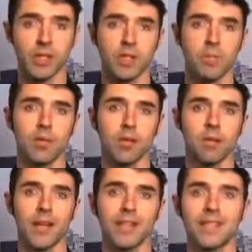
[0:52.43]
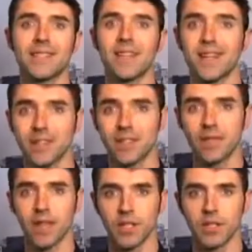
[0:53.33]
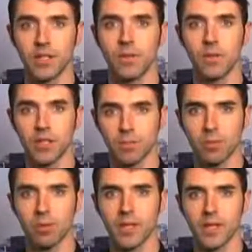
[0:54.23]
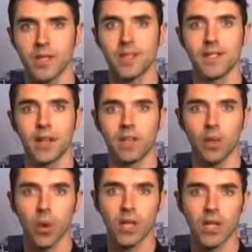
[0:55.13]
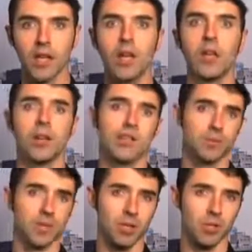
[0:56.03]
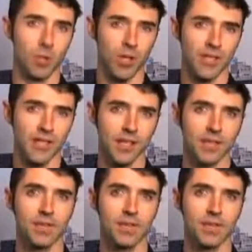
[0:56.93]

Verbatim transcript: disappeared by at least dozens of agents of the municipal police in the town of Iguala on September 26.